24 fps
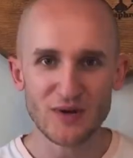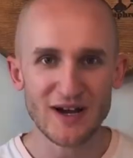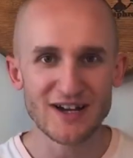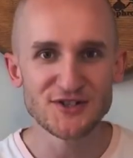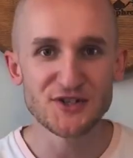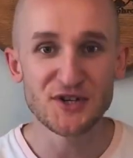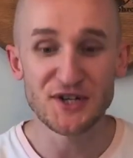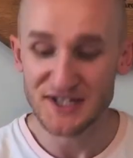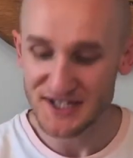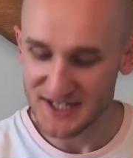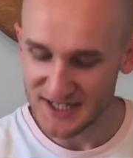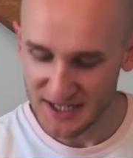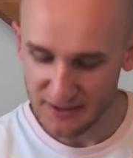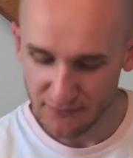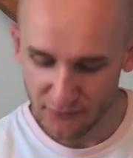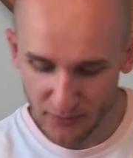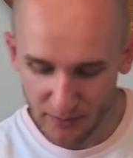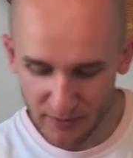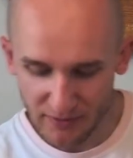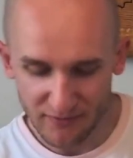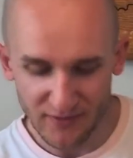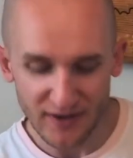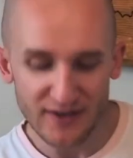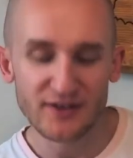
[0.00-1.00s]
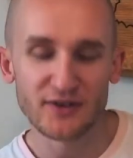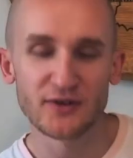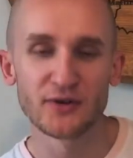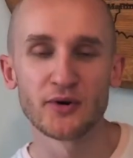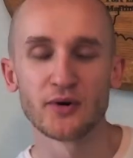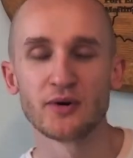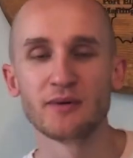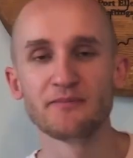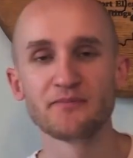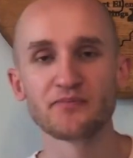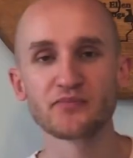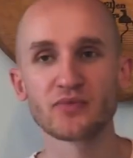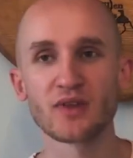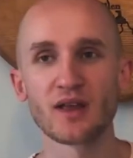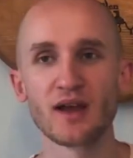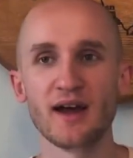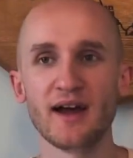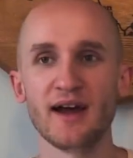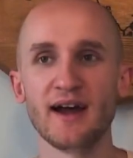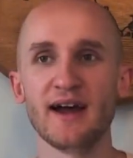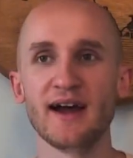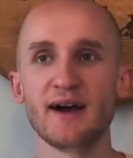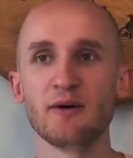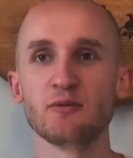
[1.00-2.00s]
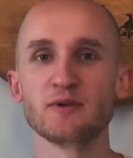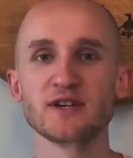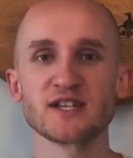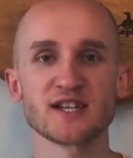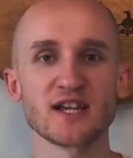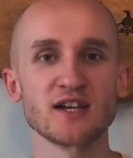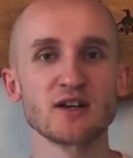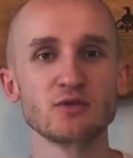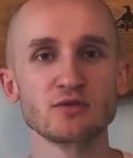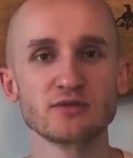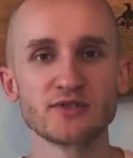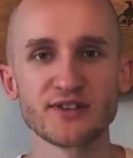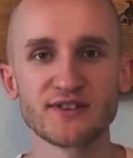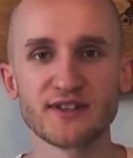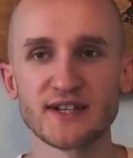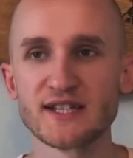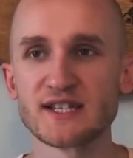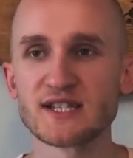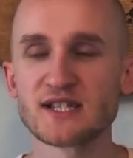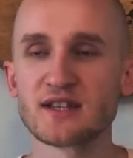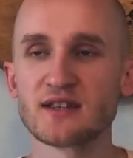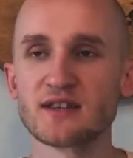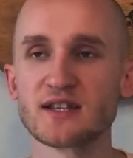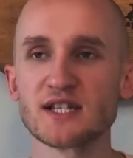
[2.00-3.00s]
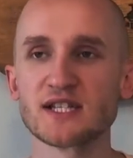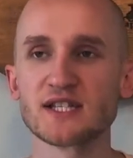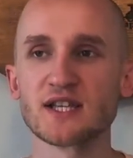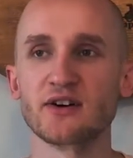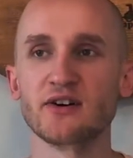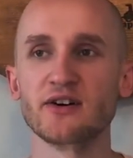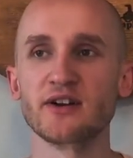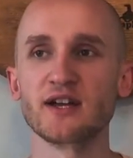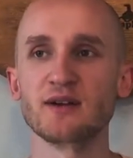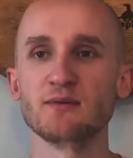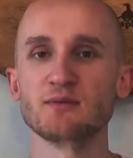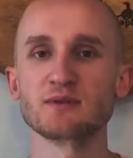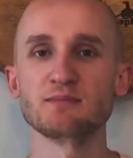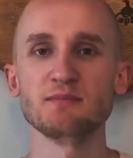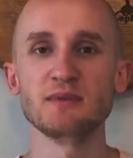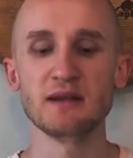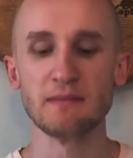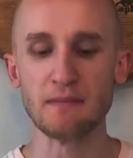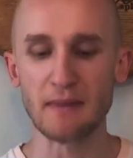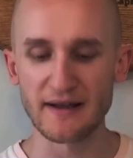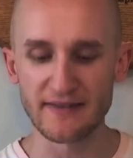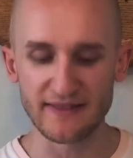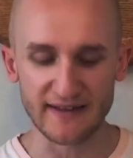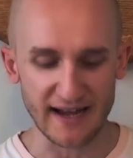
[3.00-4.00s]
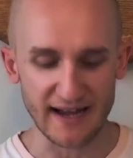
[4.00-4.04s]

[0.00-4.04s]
as you can see from the video, uh, we cycled to Deanston Distillery. It was me and my